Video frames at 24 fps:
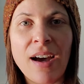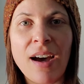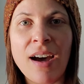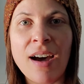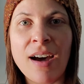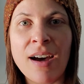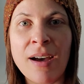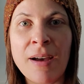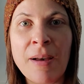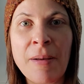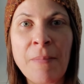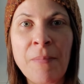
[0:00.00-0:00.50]

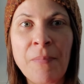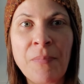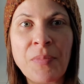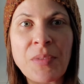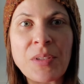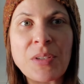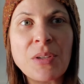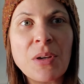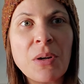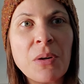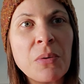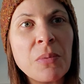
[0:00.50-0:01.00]
Um,
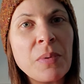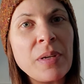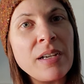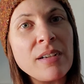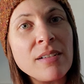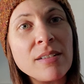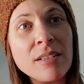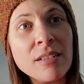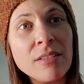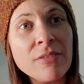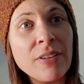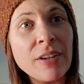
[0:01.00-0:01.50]
so we are
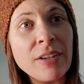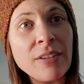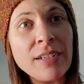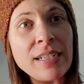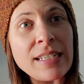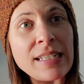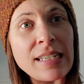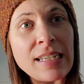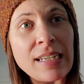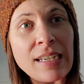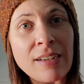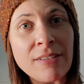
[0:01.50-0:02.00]
still
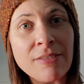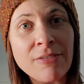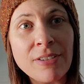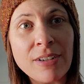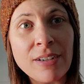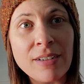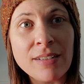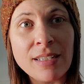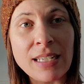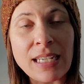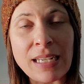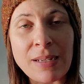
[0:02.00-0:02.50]
fundraising for
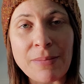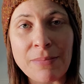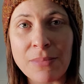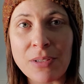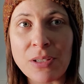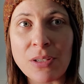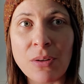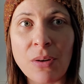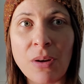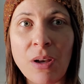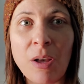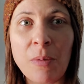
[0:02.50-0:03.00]
our team,
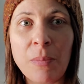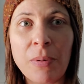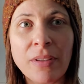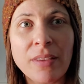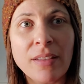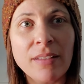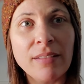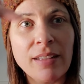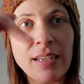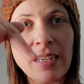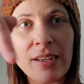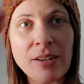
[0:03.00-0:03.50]
so I'll put
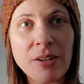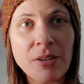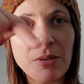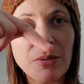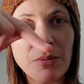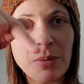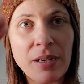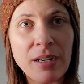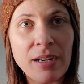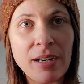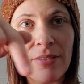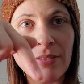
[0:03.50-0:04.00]
the link
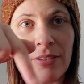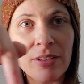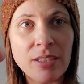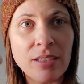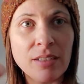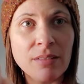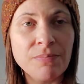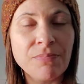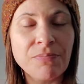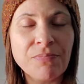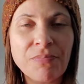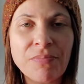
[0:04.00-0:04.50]

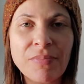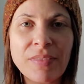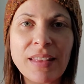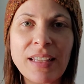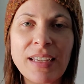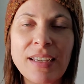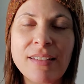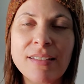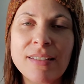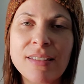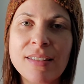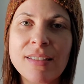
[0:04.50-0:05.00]
wherever
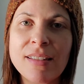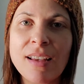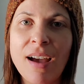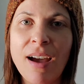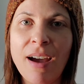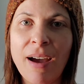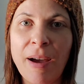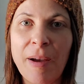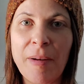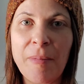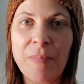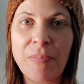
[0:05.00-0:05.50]
this
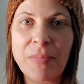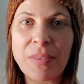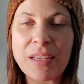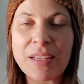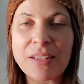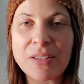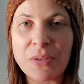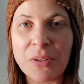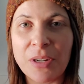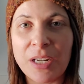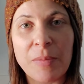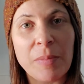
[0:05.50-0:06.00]
um,
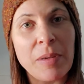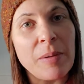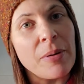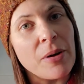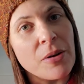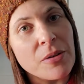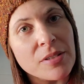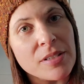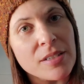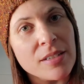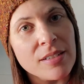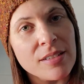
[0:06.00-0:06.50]
is going to be
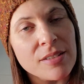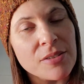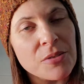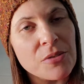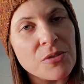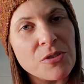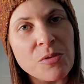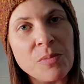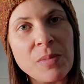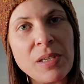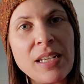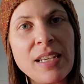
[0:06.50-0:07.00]
posted on
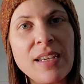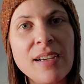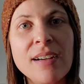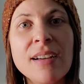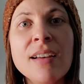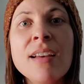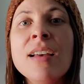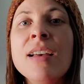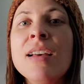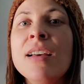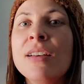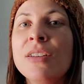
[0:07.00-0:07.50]
social media
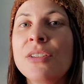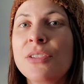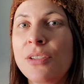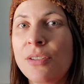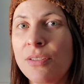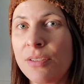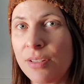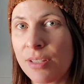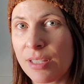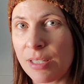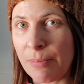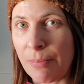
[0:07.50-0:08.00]
so you
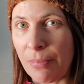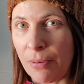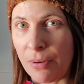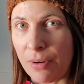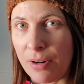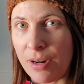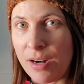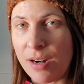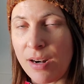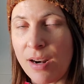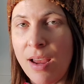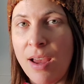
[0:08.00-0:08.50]
can
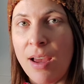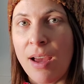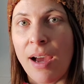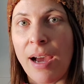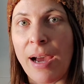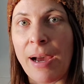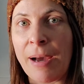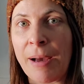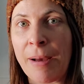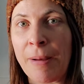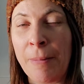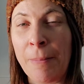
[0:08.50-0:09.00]
support.
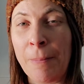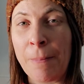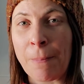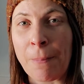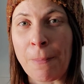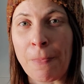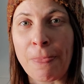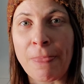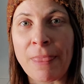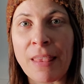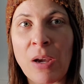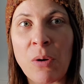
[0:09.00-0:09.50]

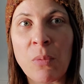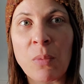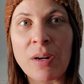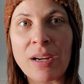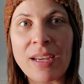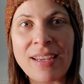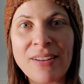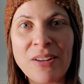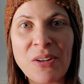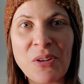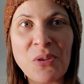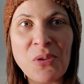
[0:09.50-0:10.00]
Um, we're
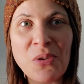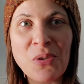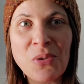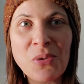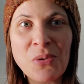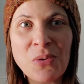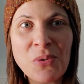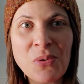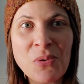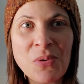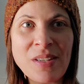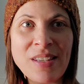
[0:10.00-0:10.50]
in a
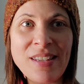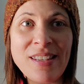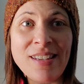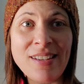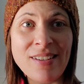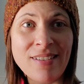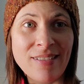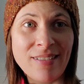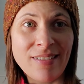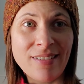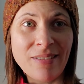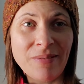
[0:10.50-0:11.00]
new
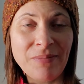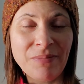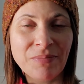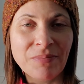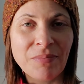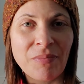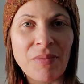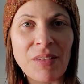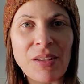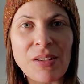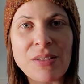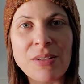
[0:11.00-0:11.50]
year,
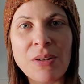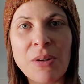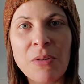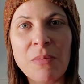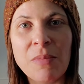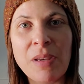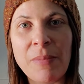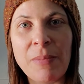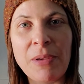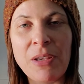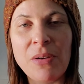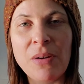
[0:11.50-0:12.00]
so
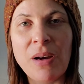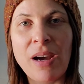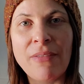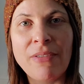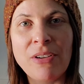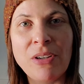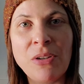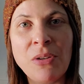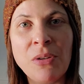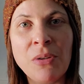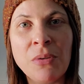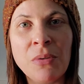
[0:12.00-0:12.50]
maybe you have a
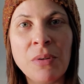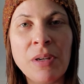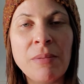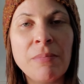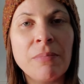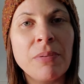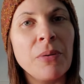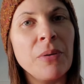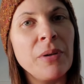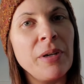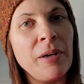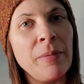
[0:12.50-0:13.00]
new
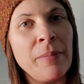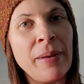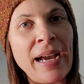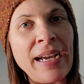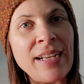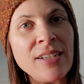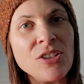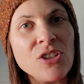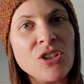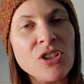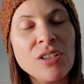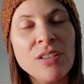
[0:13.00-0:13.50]
employer
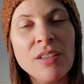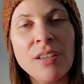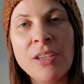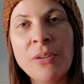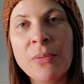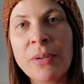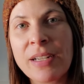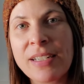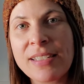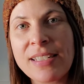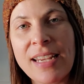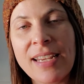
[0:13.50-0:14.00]
match that you
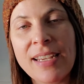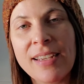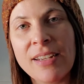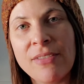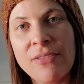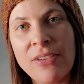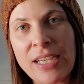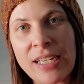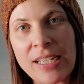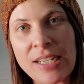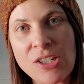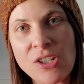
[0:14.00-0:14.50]
want to take
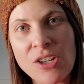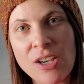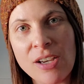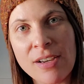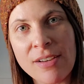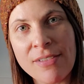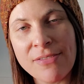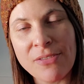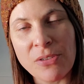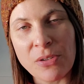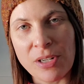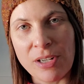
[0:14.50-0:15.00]
advantage
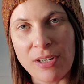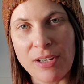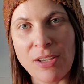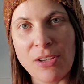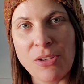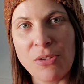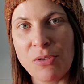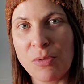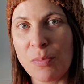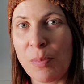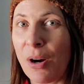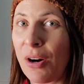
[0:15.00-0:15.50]
of or
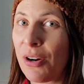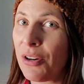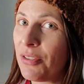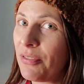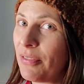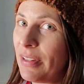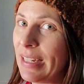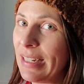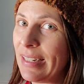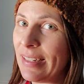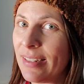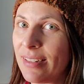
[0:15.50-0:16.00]
use part of
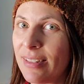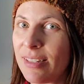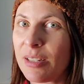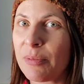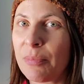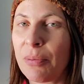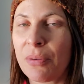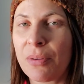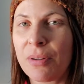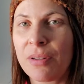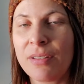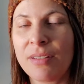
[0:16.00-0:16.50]
it to
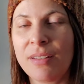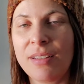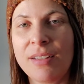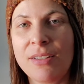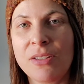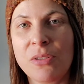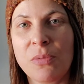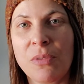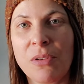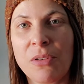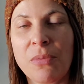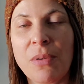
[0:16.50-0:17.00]
support
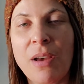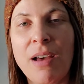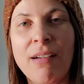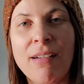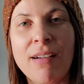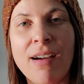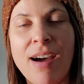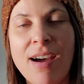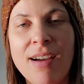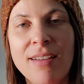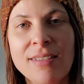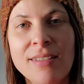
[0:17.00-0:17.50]
this worthwhile
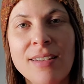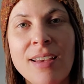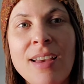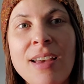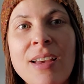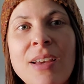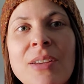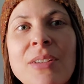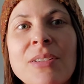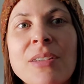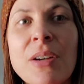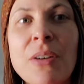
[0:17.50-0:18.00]
cause.
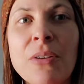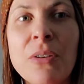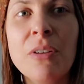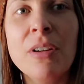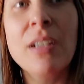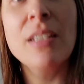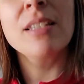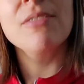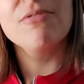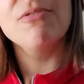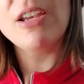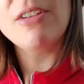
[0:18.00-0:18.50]
So
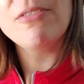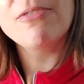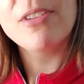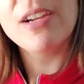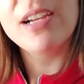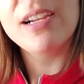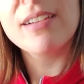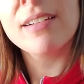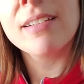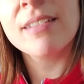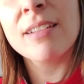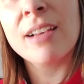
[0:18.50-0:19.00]
it's Fight for
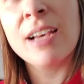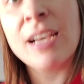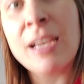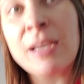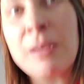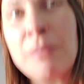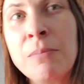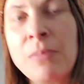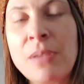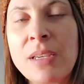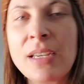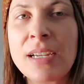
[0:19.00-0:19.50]
Air
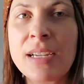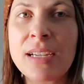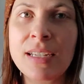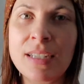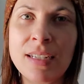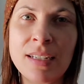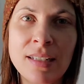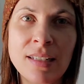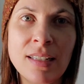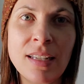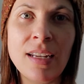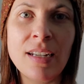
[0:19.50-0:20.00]
Climb
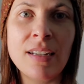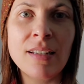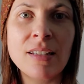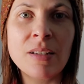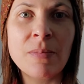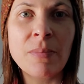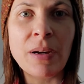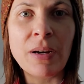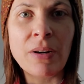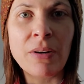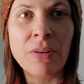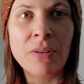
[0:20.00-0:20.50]
because it is
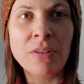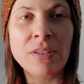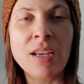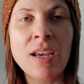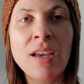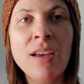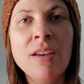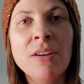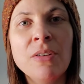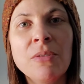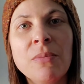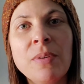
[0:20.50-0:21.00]
about
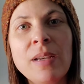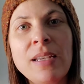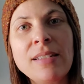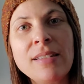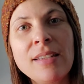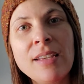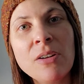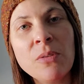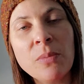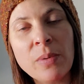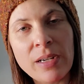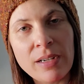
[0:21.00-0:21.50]

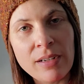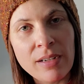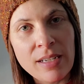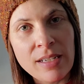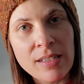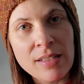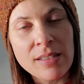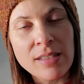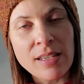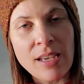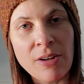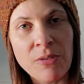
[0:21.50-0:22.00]
raising
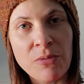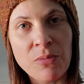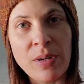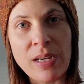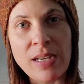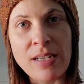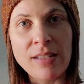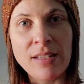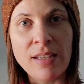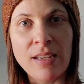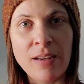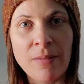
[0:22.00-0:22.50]
awareness and
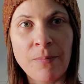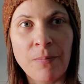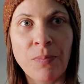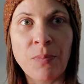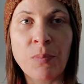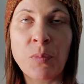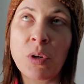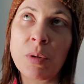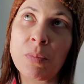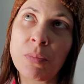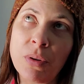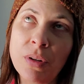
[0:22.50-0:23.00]
raising,
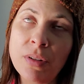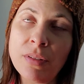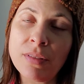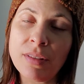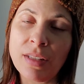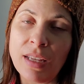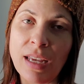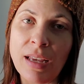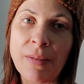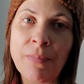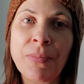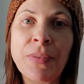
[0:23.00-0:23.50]
more
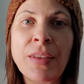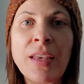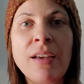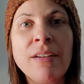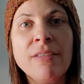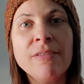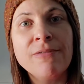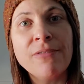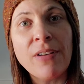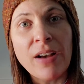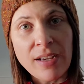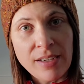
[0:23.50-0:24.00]
importantly,
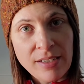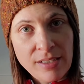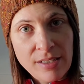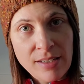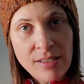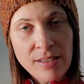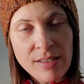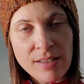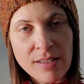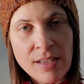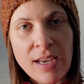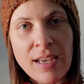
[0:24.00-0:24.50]

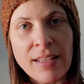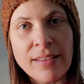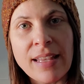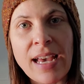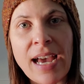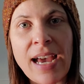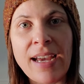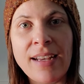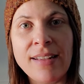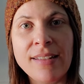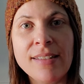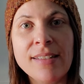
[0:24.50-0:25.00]
funds
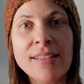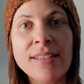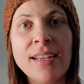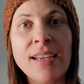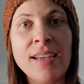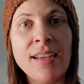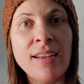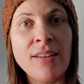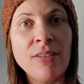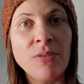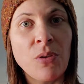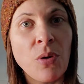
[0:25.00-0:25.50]
that
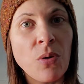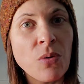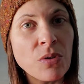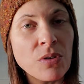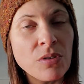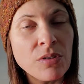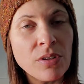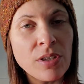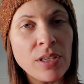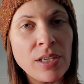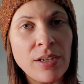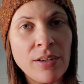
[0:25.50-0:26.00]
stay
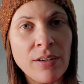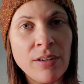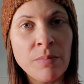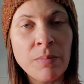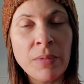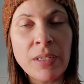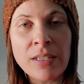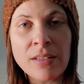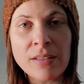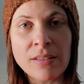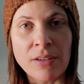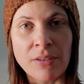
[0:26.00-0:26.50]
local here in
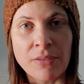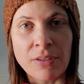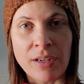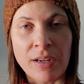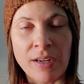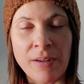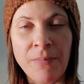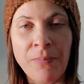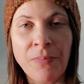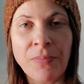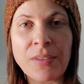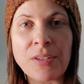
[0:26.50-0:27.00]

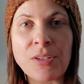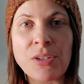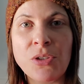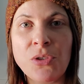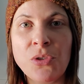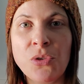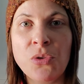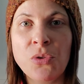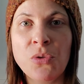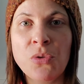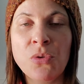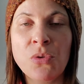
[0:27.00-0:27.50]
Minnesota
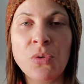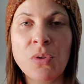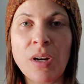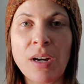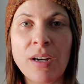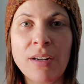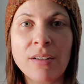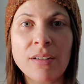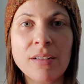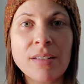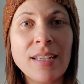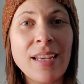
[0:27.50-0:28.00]
to
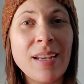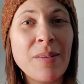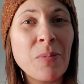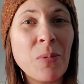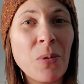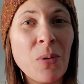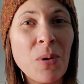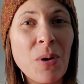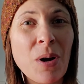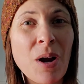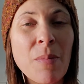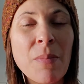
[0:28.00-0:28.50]
understand
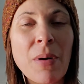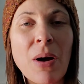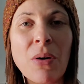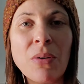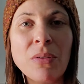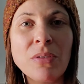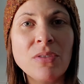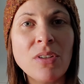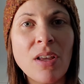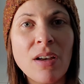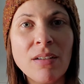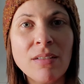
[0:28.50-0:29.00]
more
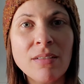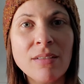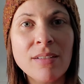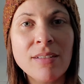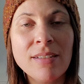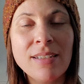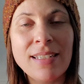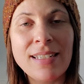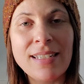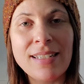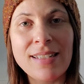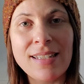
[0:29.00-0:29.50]
about lung
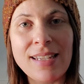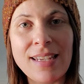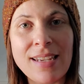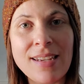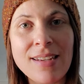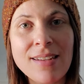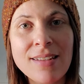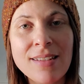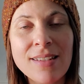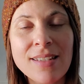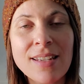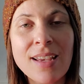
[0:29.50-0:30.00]

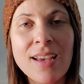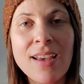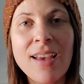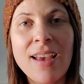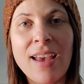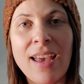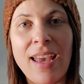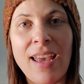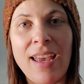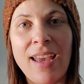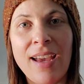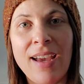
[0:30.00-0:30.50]
disease.
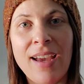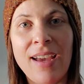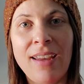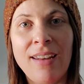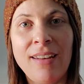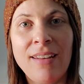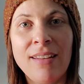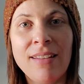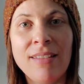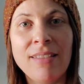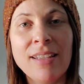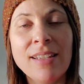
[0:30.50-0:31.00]

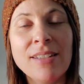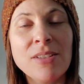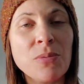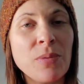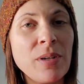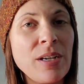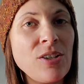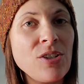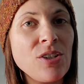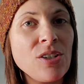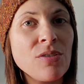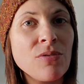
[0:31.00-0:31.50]
And this
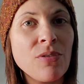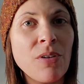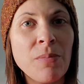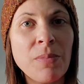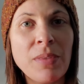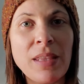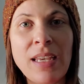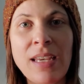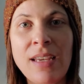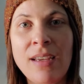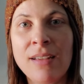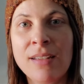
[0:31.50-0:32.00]
ranges from
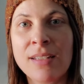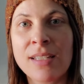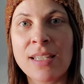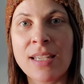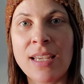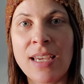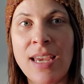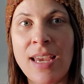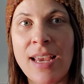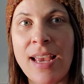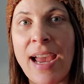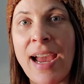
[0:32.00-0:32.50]
things
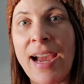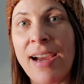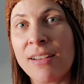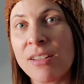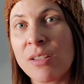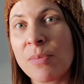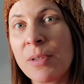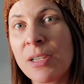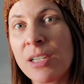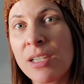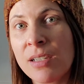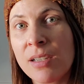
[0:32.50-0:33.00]
like
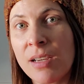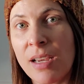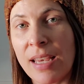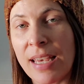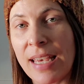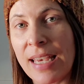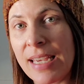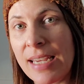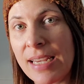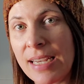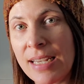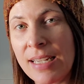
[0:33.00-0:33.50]
asthma in
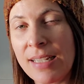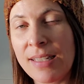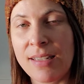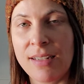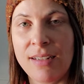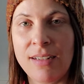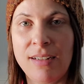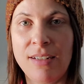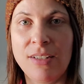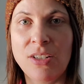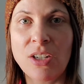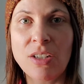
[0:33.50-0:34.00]
kids and
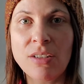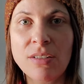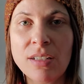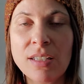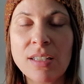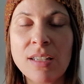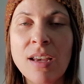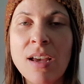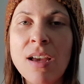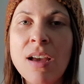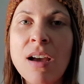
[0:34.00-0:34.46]
in adults,